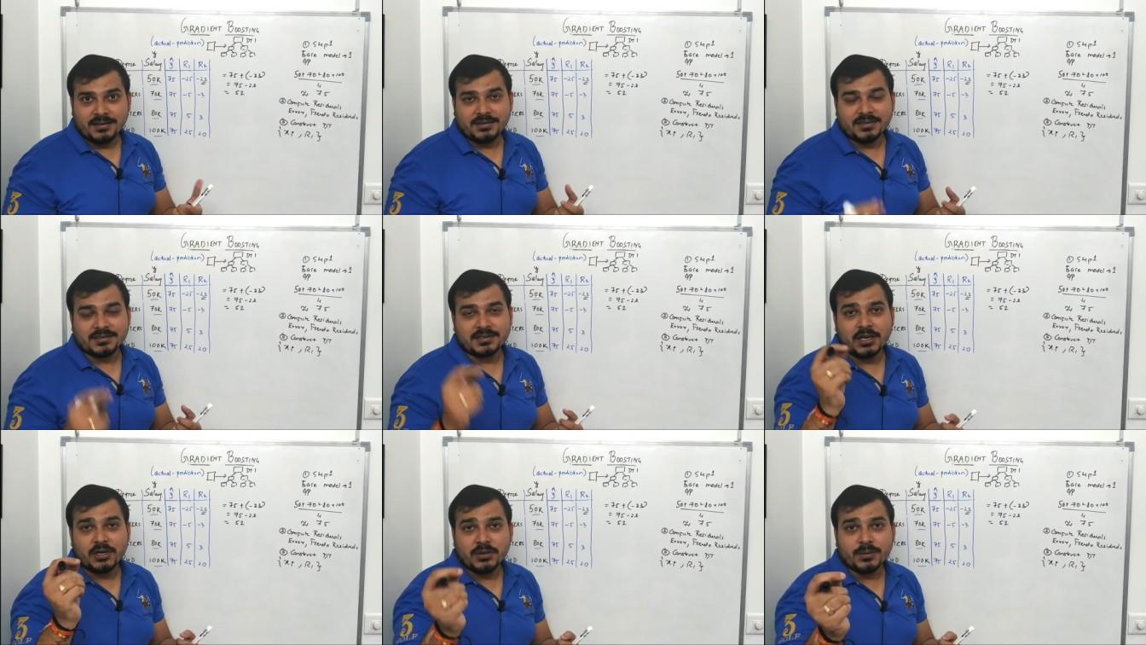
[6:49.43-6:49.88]

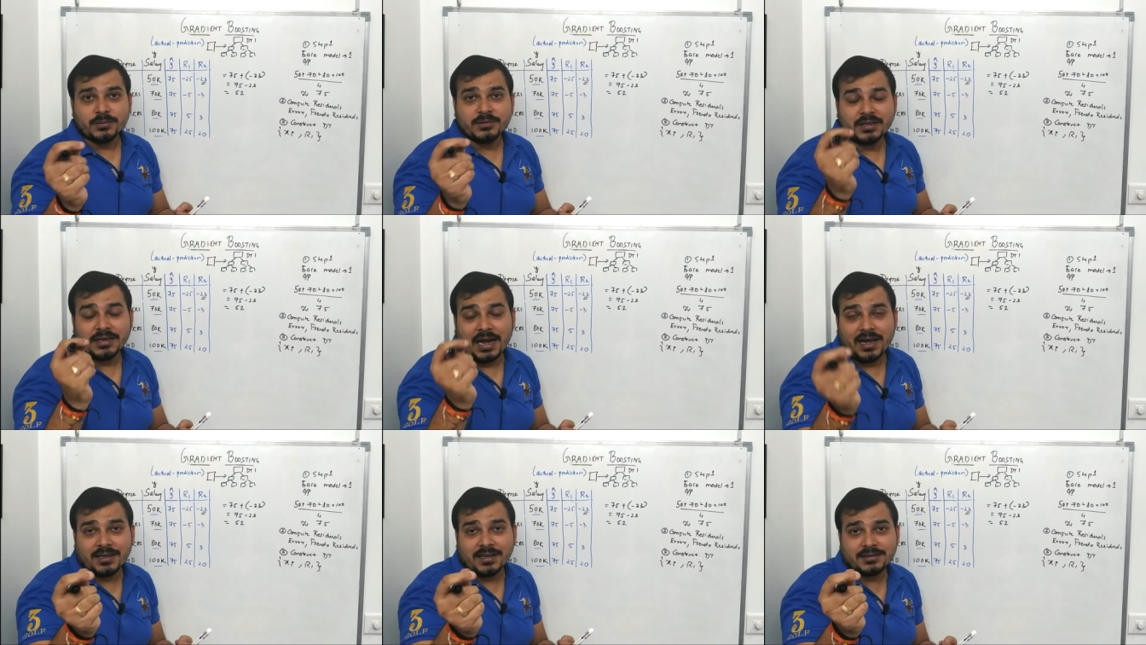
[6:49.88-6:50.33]

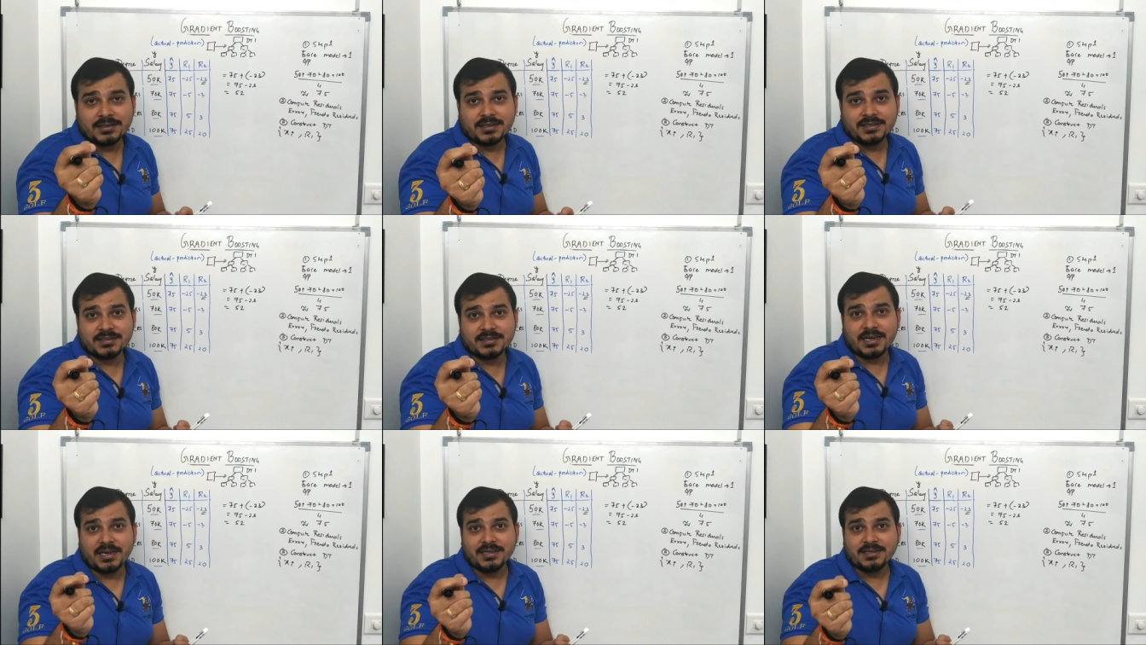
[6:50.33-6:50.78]
The answer
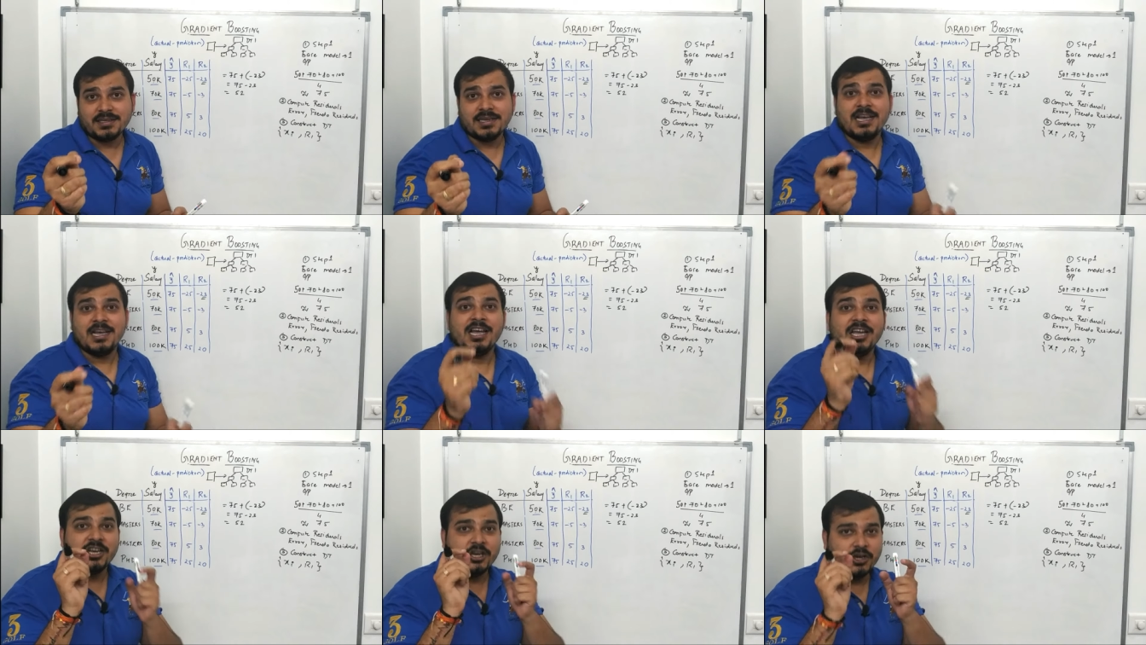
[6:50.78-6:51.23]
is, guys,
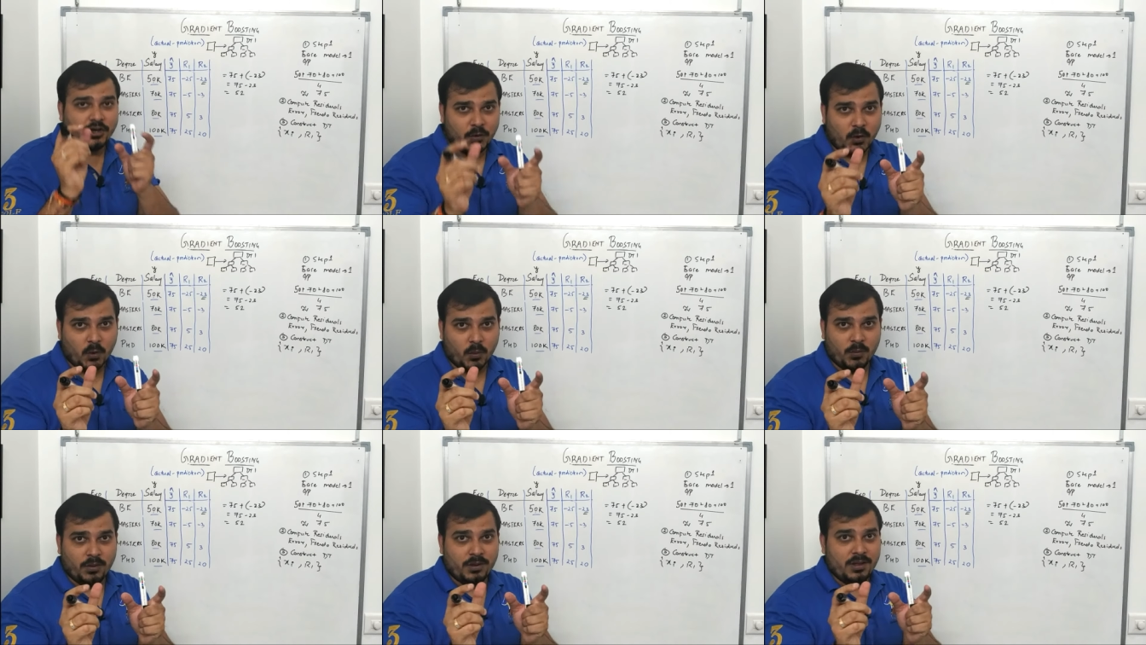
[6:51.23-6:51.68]

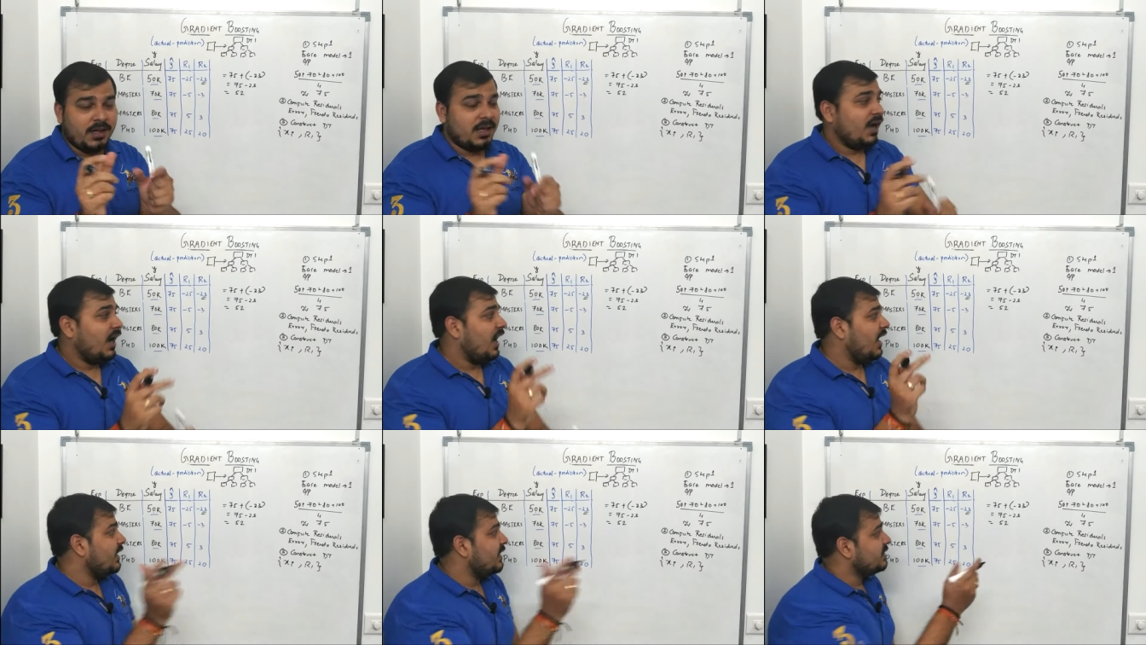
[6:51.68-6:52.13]
no.
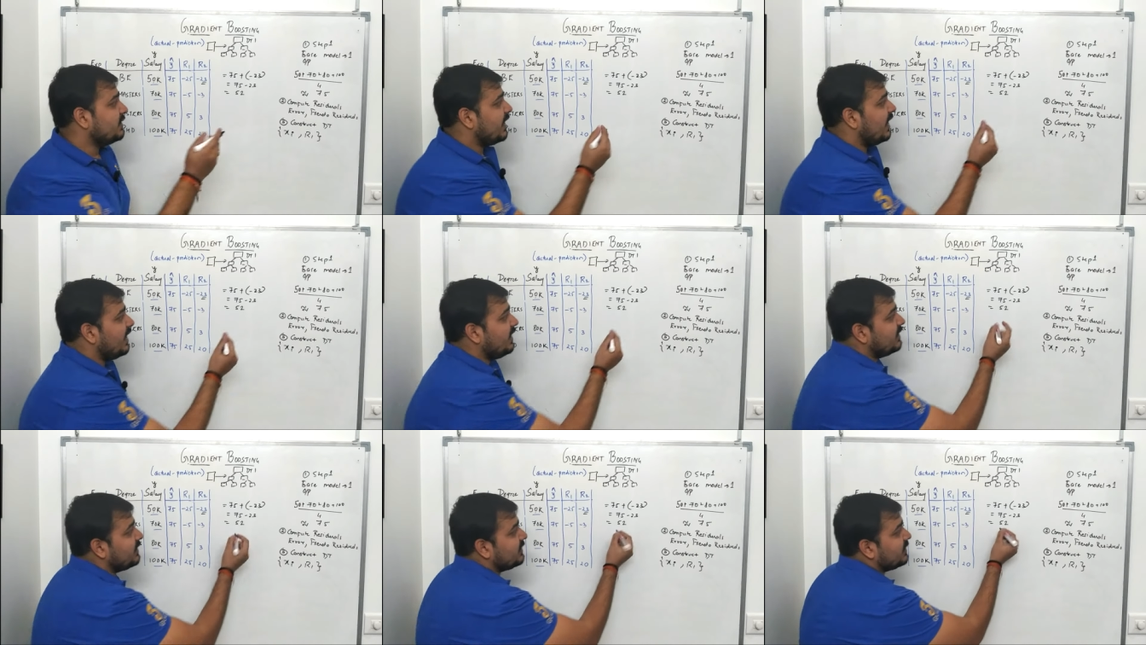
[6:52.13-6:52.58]

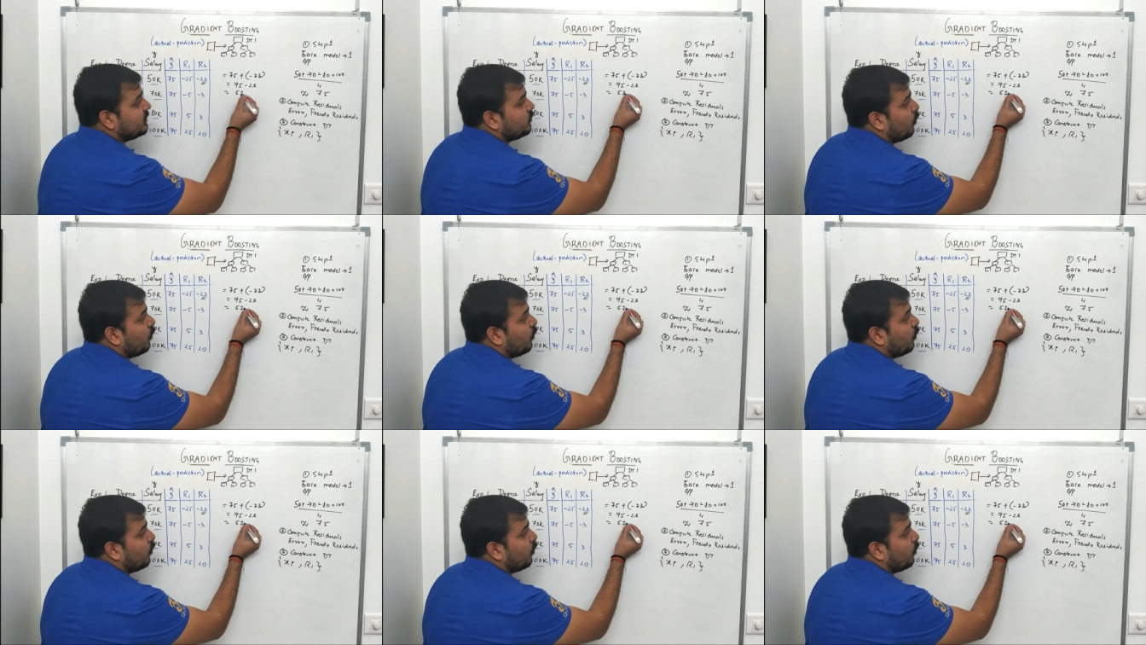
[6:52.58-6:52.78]
Understand, this is